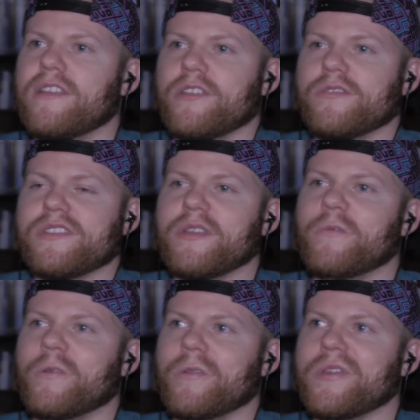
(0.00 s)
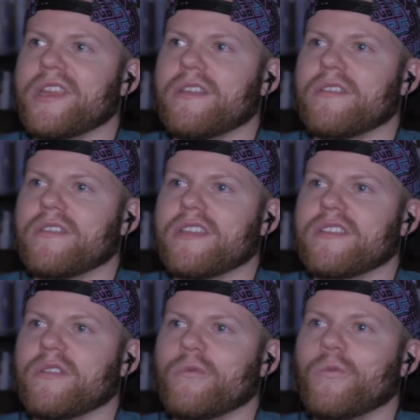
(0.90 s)
Usually, we'll only get a look
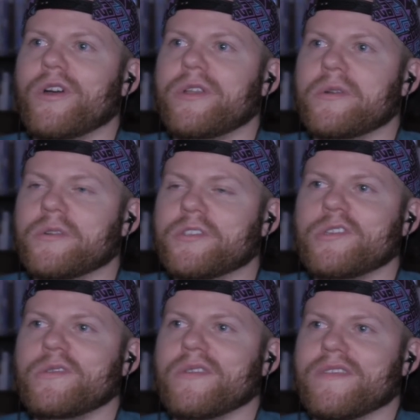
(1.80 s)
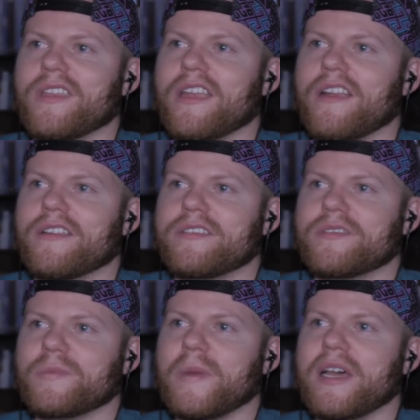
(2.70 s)
into one or two of the characters'